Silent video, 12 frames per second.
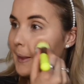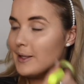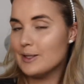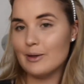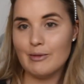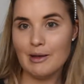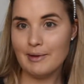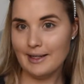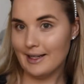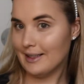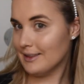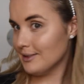So maybe
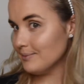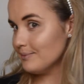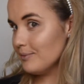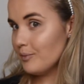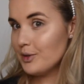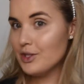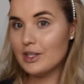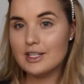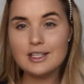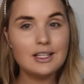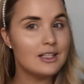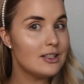not, but you
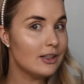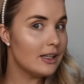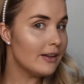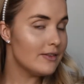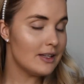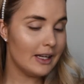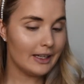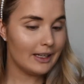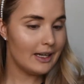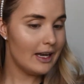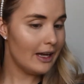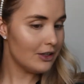can see it still gives like
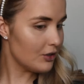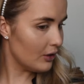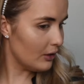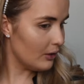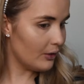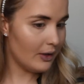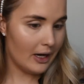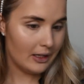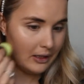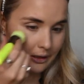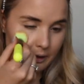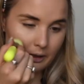a natural
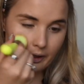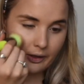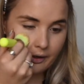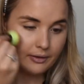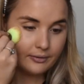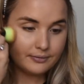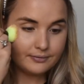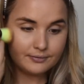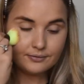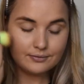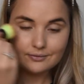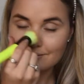radiant glow.
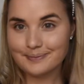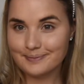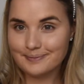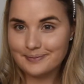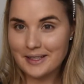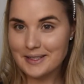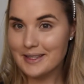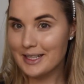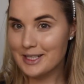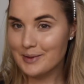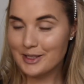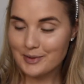Yes, that
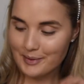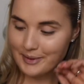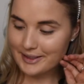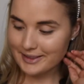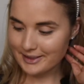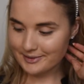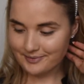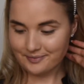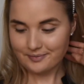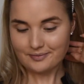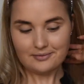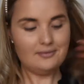is what we want.
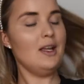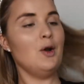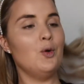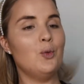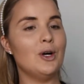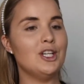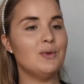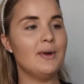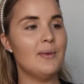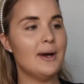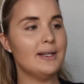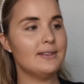But what do we
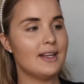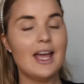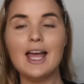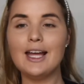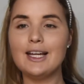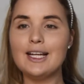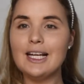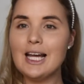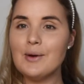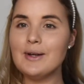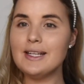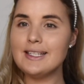want?
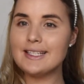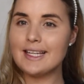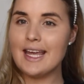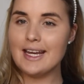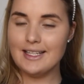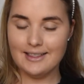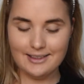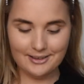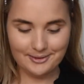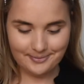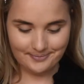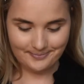Glowy skin.
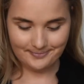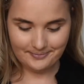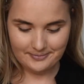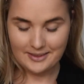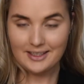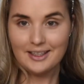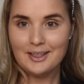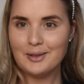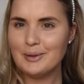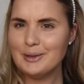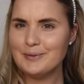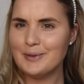
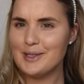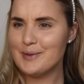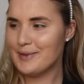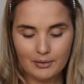What voice?